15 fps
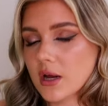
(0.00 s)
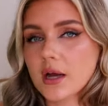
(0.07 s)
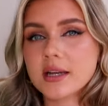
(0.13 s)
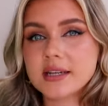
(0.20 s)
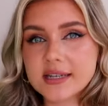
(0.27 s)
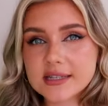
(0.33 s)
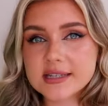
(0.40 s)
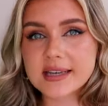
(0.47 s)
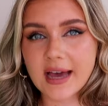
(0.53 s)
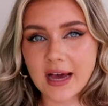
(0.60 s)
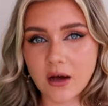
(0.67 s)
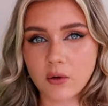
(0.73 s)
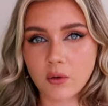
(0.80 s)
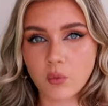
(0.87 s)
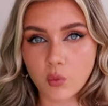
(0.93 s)
Like, I need to get
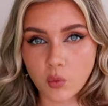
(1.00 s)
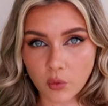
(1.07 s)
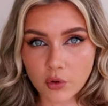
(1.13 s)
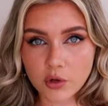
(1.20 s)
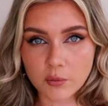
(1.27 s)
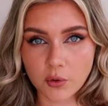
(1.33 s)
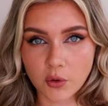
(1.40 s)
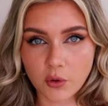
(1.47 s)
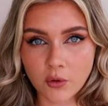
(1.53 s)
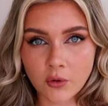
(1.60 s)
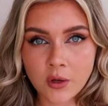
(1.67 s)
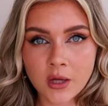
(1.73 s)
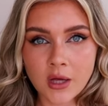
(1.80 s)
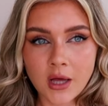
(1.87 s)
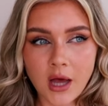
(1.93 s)
out and walk
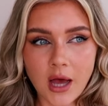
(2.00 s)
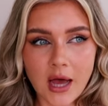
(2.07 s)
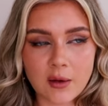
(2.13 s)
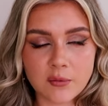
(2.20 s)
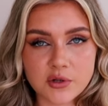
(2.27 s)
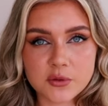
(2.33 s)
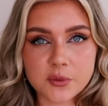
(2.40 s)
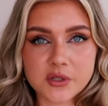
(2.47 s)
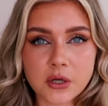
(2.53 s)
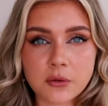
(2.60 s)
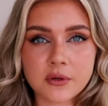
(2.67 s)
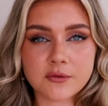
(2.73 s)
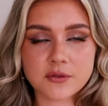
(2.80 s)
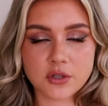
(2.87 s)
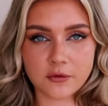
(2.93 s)
more, because we
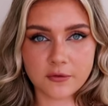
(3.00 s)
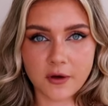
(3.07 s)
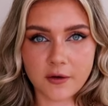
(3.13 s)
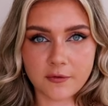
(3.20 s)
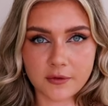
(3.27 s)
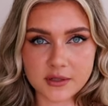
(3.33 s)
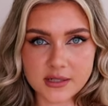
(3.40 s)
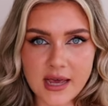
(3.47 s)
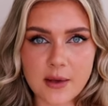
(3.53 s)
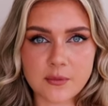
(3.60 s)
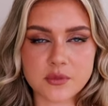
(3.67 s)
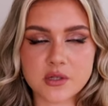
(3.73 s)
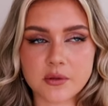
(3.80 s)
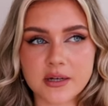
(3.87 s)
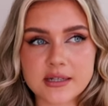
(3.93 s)
don't live too far from the
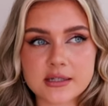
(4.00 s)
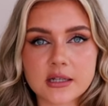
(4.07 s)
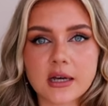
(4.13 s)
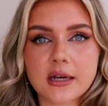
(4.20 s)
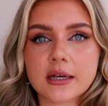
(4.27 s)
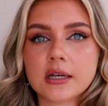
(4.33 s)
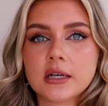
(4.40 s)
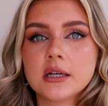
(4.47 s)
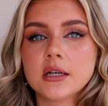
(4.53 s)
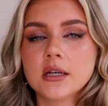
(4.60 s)
Thames, so I need to, like,